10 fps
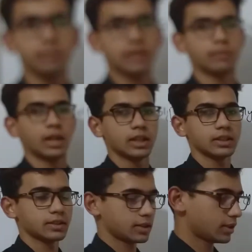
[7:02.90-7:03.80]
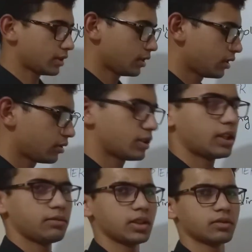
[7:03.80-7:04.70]
Mathematics, so
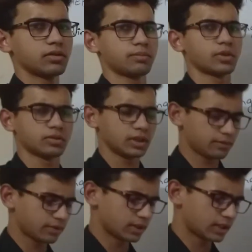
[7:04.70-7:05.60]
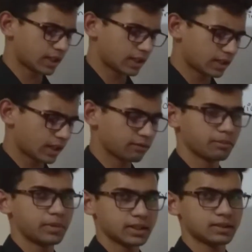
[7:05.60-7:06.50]
that we could proceed further and have a
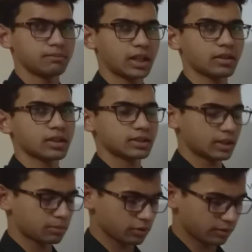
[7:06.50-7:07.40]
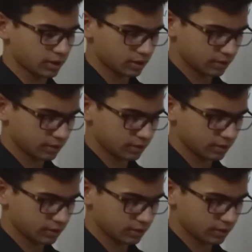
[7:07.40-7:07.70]
better concept of it.